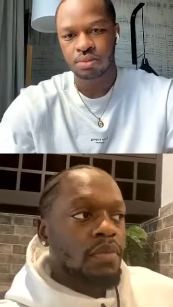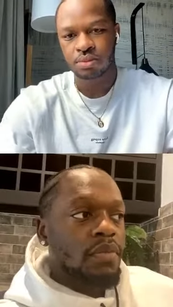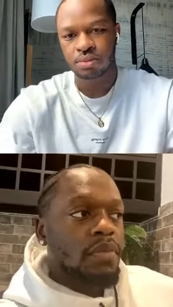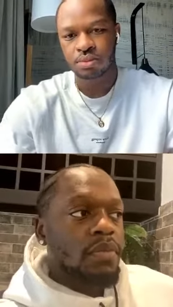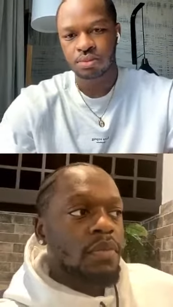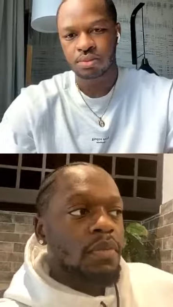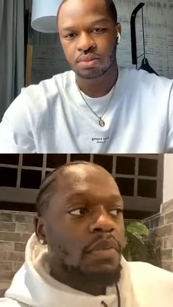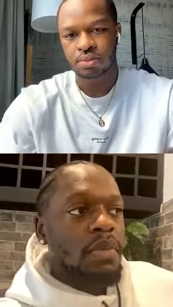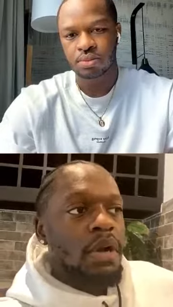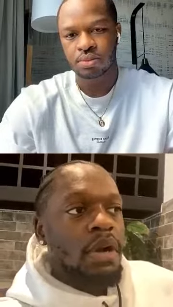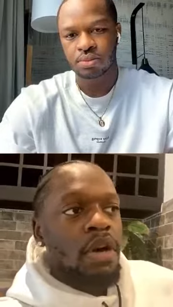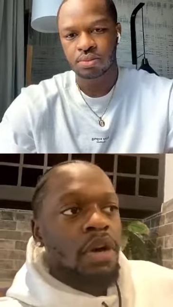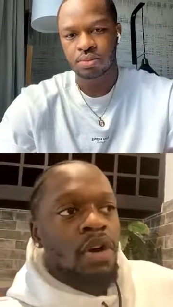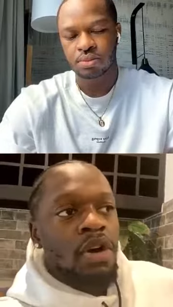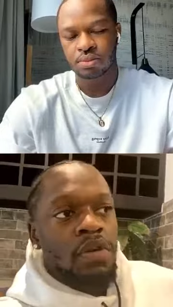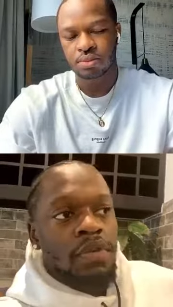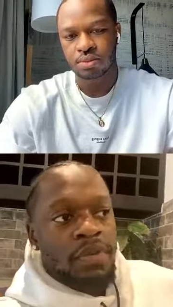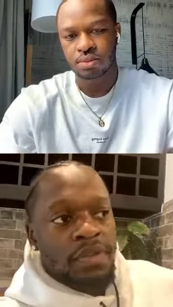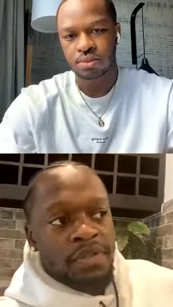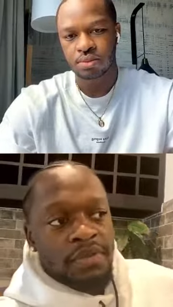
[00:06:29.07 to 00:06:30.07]
Speaker 1: I always,
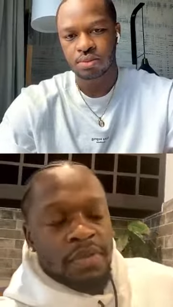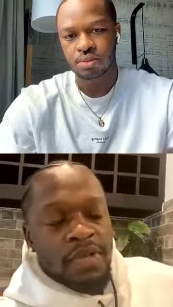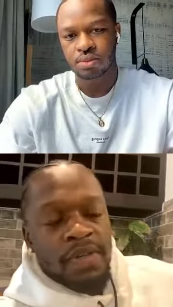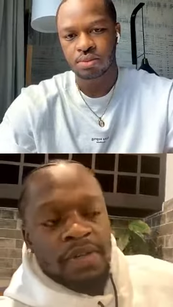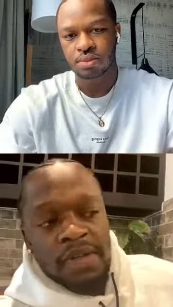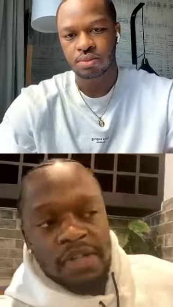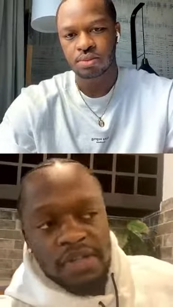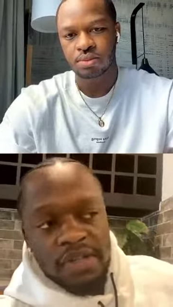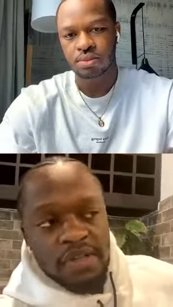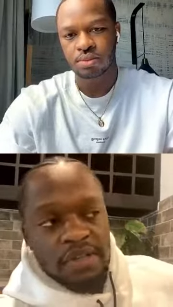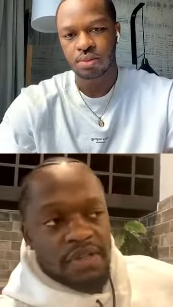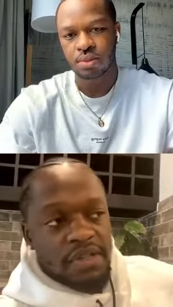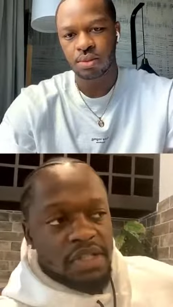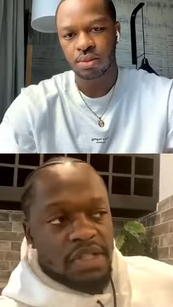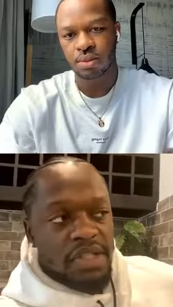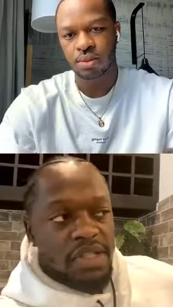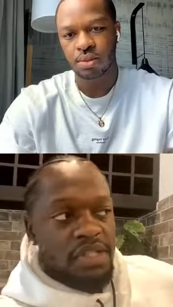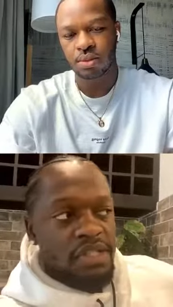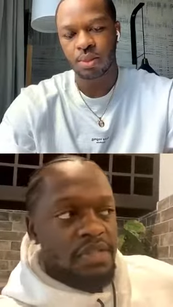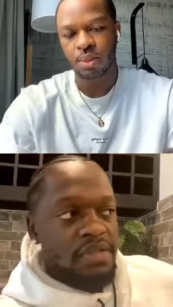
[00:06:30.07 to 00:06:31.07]
whenever I talk to kids
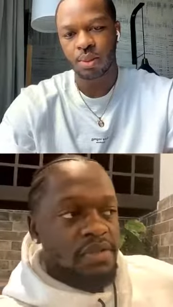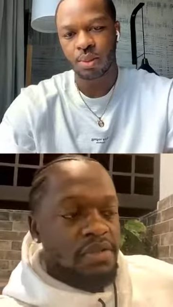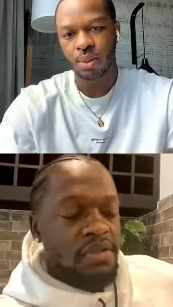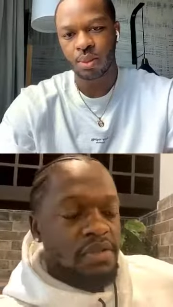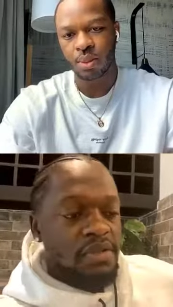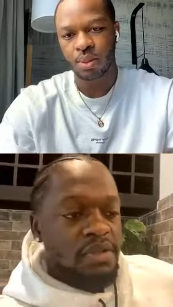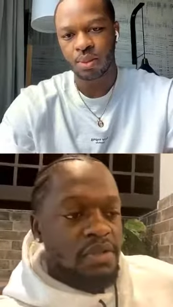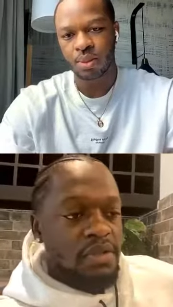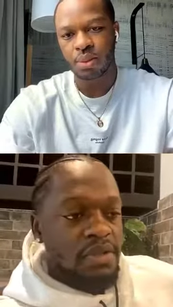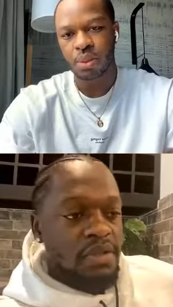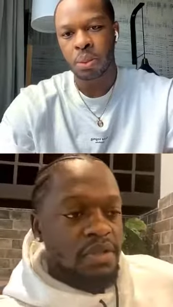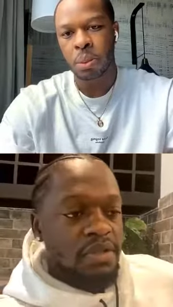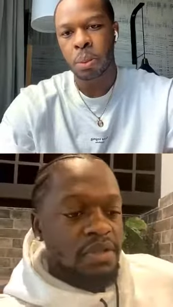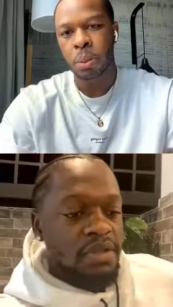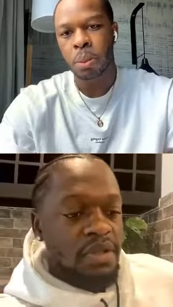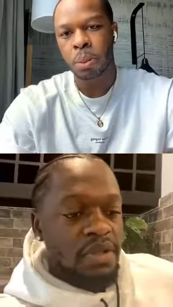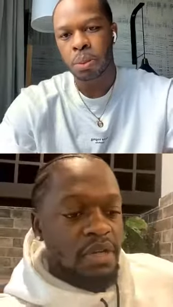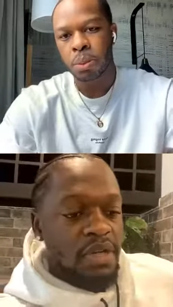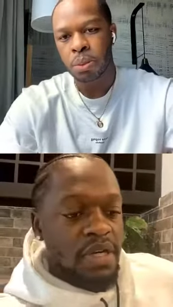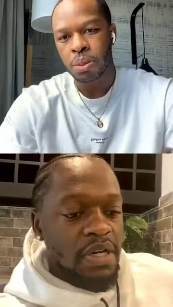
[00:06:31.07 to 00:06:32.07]
or you know,
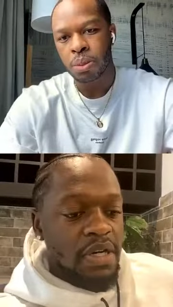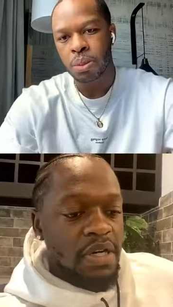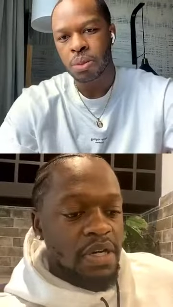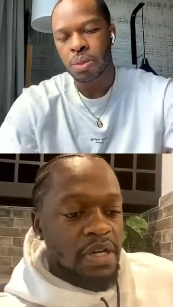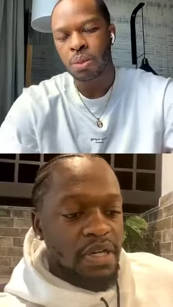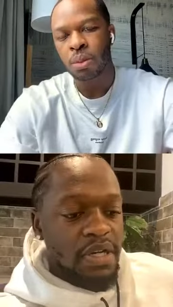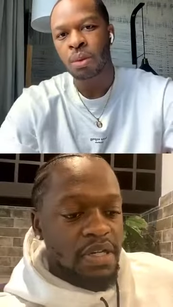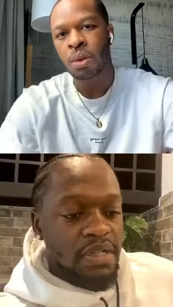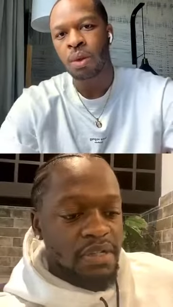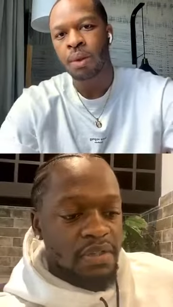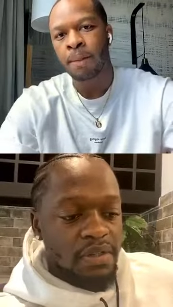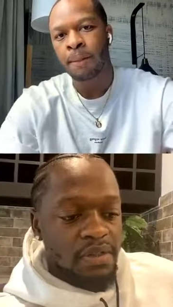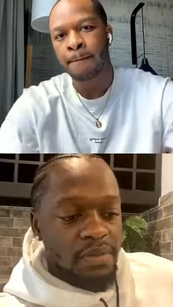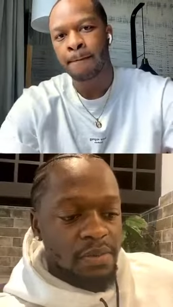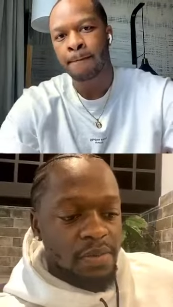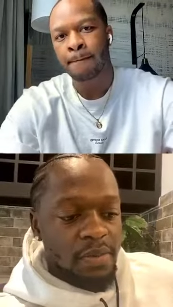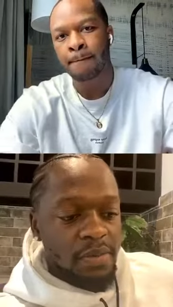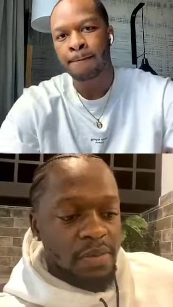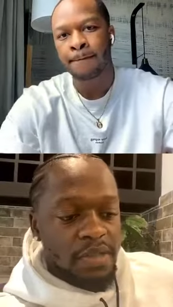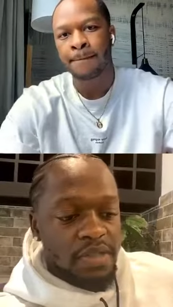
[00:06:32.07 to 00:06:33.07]
I talk to people, I
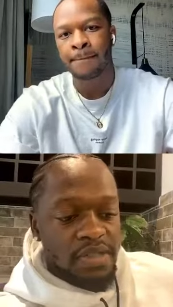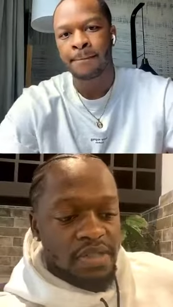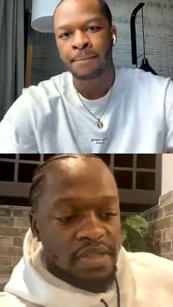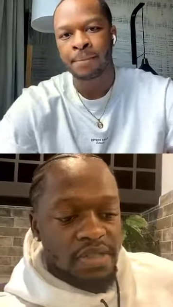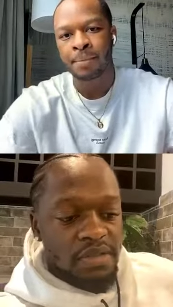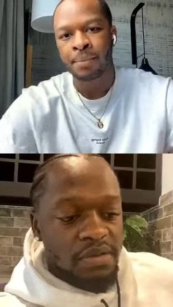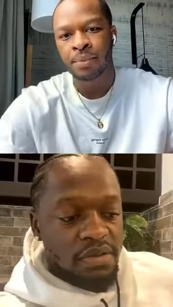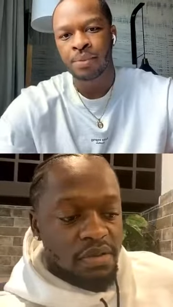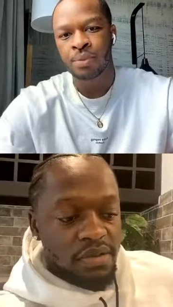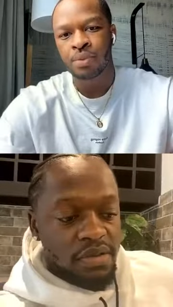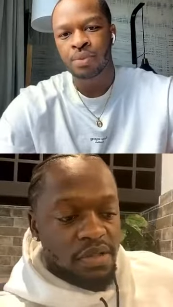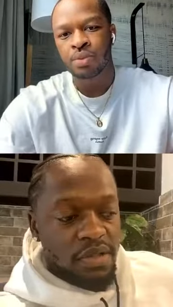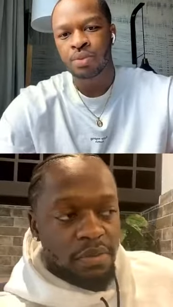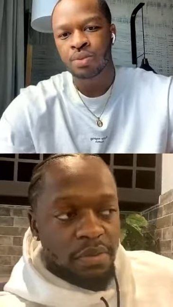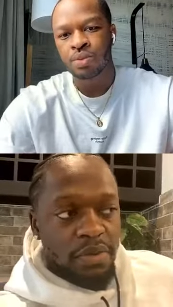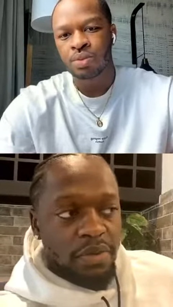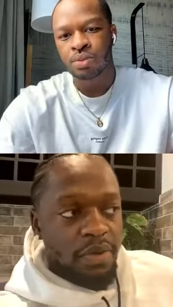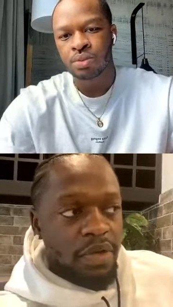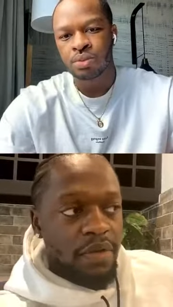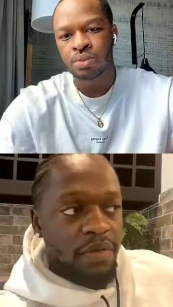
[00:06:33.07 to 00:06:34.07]
say, you know, you can do whatever
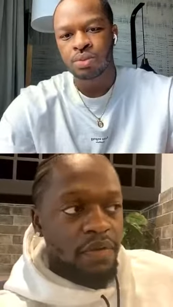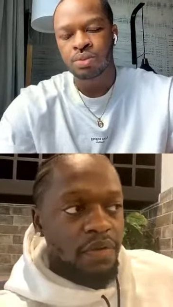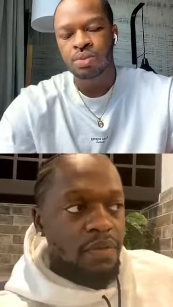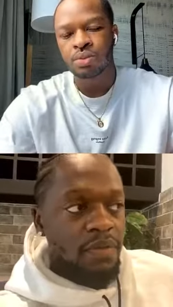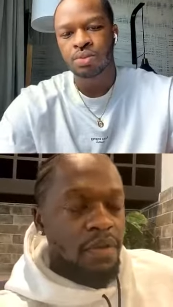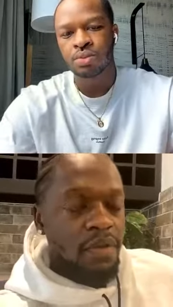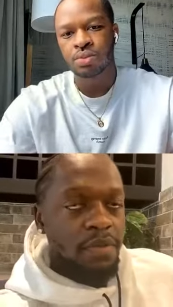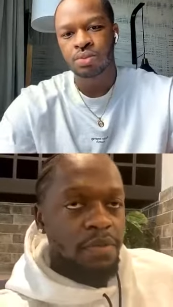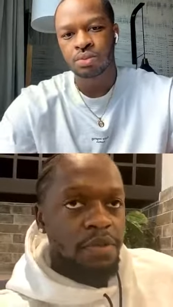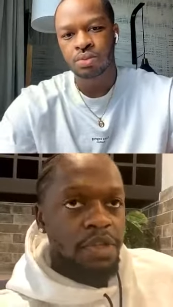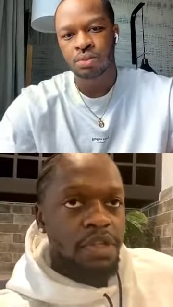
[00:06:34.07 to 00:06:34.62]
you want to be.